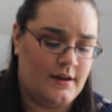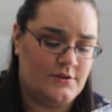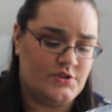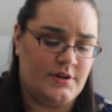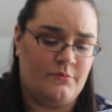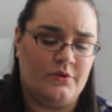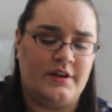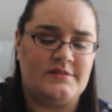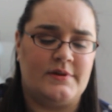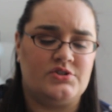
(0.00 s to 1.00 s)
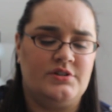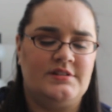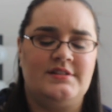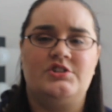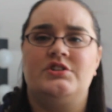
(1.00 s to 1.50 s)
kind of treat it more like specialty
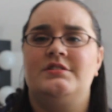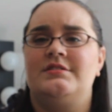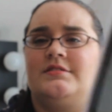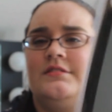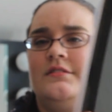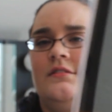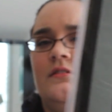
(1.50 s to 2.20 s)
stitches.